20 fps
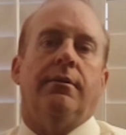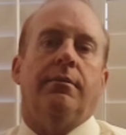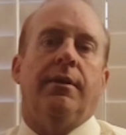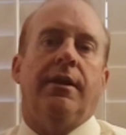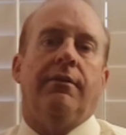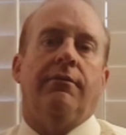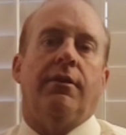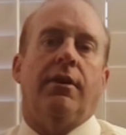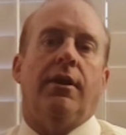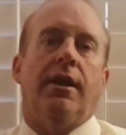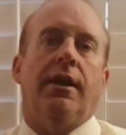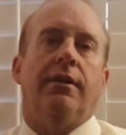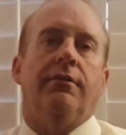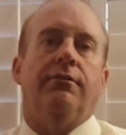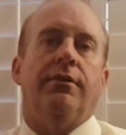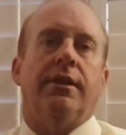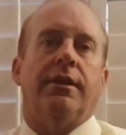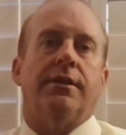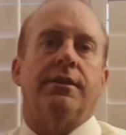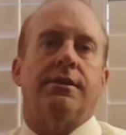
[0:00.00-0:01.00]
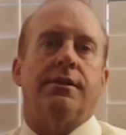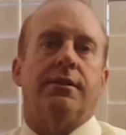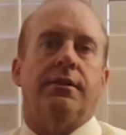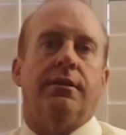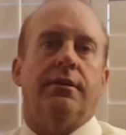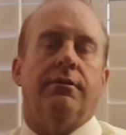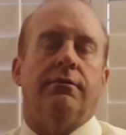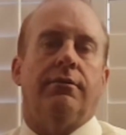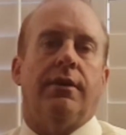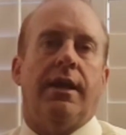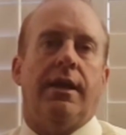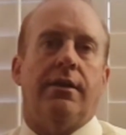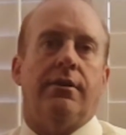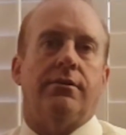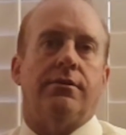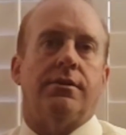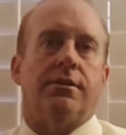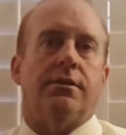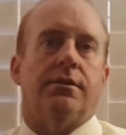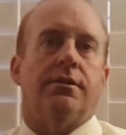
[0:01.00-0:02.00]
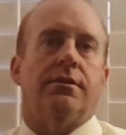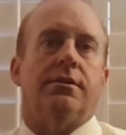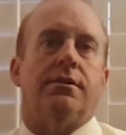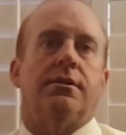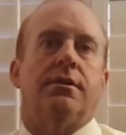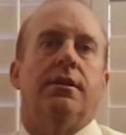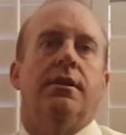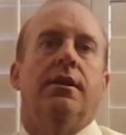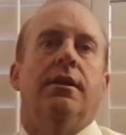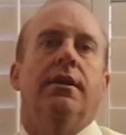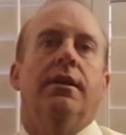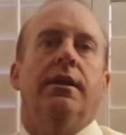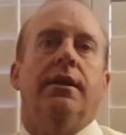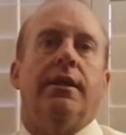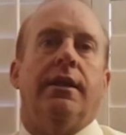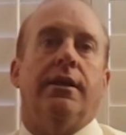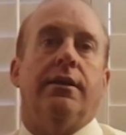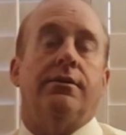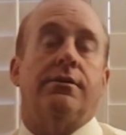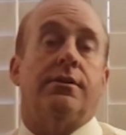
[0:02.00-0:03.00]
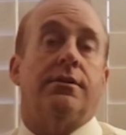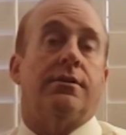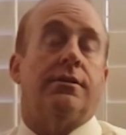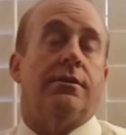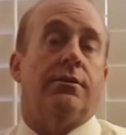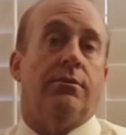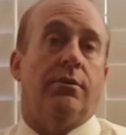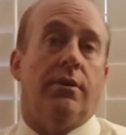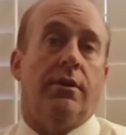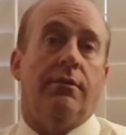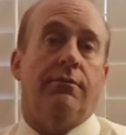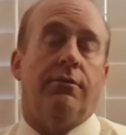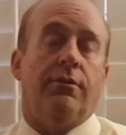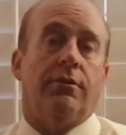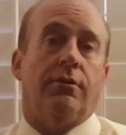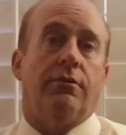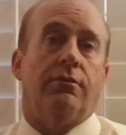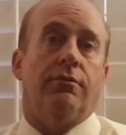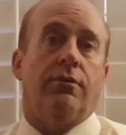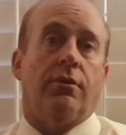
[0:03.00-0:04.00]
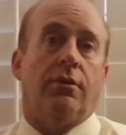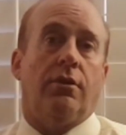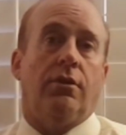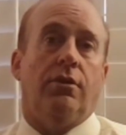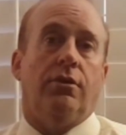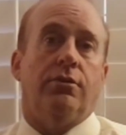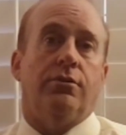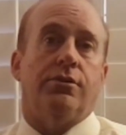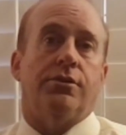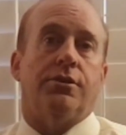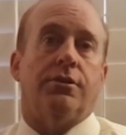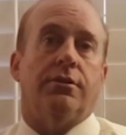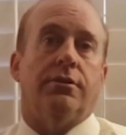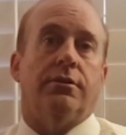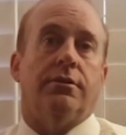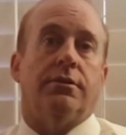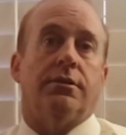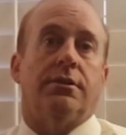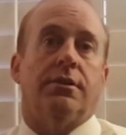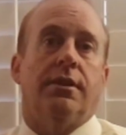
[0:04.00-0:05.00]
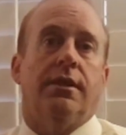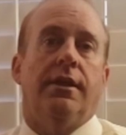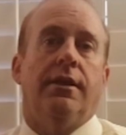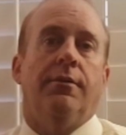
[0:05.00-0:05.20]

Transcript: having a high vacancy of houses, and houses that were up for foreclosures.